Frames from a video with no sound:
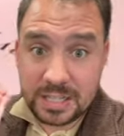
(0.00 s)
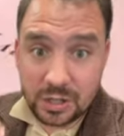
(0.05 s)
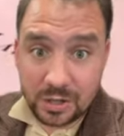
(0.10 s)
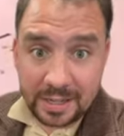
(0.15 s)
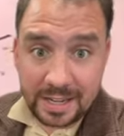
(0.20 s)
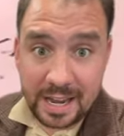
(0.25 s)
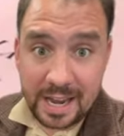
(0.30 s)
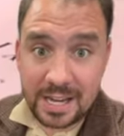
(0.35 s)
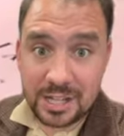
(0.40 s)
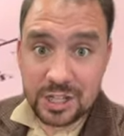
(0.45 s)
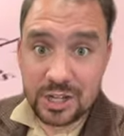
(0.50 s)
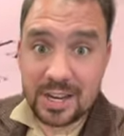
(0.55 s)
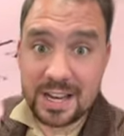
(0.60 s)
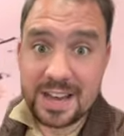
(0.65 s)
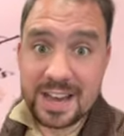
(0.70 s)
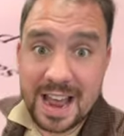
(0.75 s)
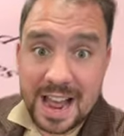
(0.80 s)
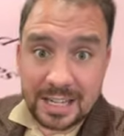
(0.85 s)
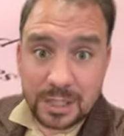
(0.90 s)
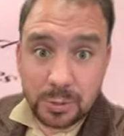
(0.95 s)
occasion
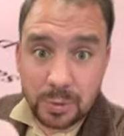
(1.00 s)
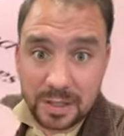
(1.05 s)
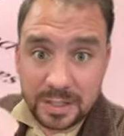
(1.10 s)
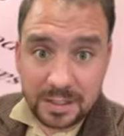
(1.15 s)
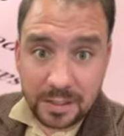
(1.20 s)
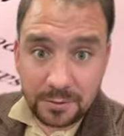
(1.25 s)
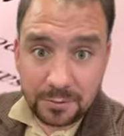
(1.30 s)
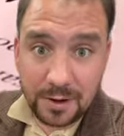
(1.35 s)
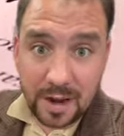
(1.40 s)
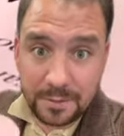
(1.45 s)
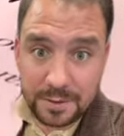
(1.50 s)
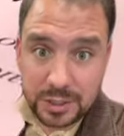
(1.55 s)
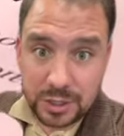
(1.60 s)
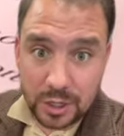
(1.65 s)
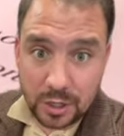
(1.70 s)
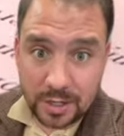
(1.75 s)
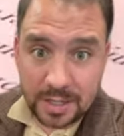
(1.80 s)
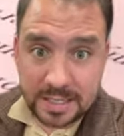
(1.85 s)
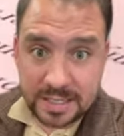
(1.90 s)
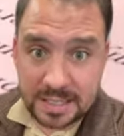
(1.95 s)
in 925
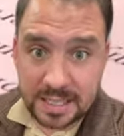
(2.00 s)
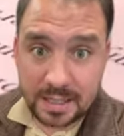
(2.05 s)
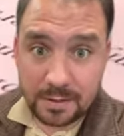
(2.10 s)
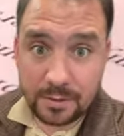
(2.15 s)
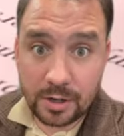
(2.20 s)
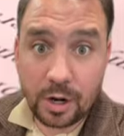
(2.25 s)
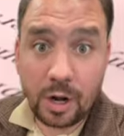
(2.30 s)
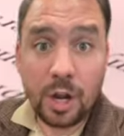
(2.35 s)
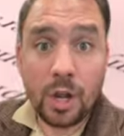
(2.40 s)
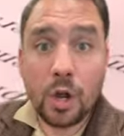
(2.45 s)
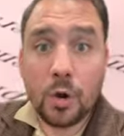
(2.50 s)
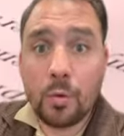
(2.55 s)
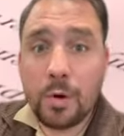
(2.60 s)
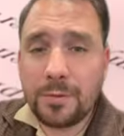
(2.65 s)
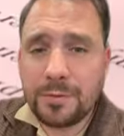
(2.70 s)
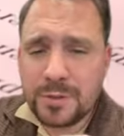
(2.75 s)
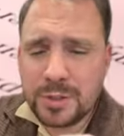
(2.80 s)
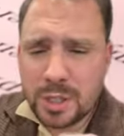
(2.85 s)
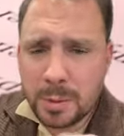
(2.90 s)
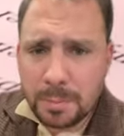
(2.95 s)
sterling silver
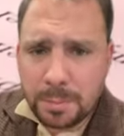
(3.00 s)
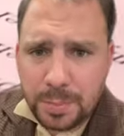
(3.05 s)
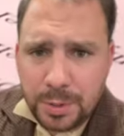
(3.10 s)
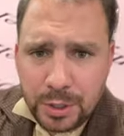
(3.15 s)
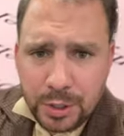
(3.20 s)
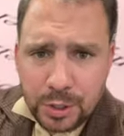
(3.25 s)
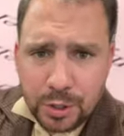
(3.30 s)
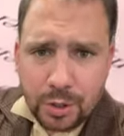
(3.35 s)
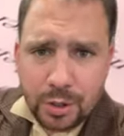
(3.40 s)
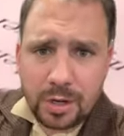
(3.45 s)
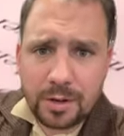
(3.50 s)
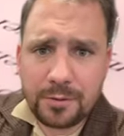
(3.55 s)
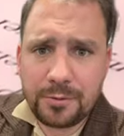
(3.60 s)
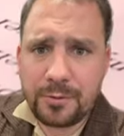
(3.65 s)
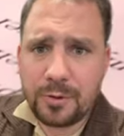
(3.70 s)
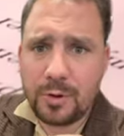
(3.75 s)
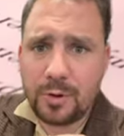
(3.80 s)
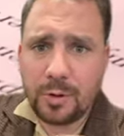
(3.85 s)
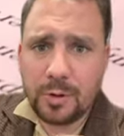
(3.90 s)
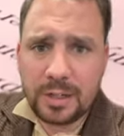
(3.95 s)
with some
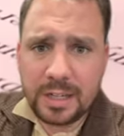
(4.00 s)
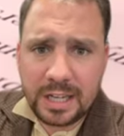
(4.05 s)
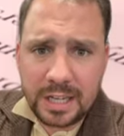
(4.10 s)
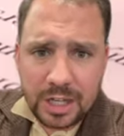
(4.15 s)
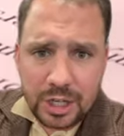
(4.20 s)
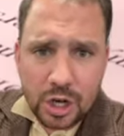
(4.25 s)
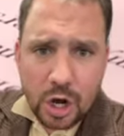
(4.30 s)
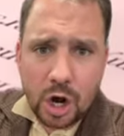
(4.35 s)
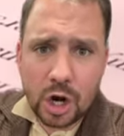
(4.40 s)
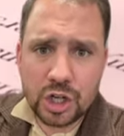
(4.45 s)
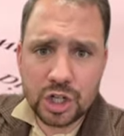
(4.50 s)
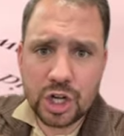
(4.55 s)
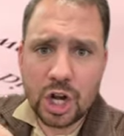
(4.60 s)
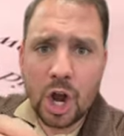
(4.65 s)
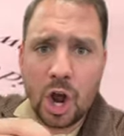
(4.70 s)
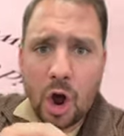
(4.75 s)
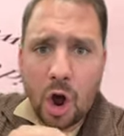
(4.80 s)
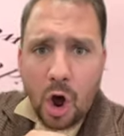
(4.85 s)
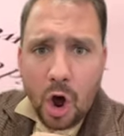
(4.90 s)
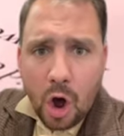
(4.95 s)
beautiful guilloche
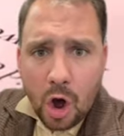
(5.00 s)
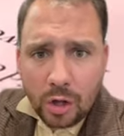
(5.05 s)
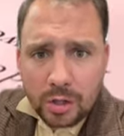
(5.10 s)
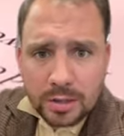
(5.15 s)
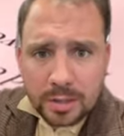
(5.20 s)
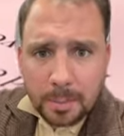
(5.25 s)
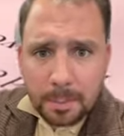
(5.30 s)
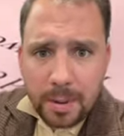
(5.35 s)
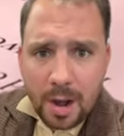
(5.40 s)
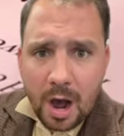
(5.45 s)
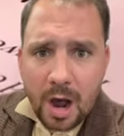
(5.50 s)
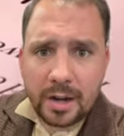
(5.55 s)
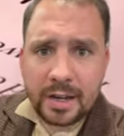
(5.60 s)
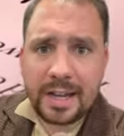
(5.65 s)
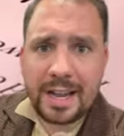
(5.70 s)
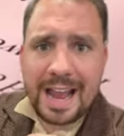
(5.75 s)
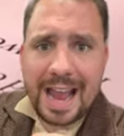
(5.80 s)
on the body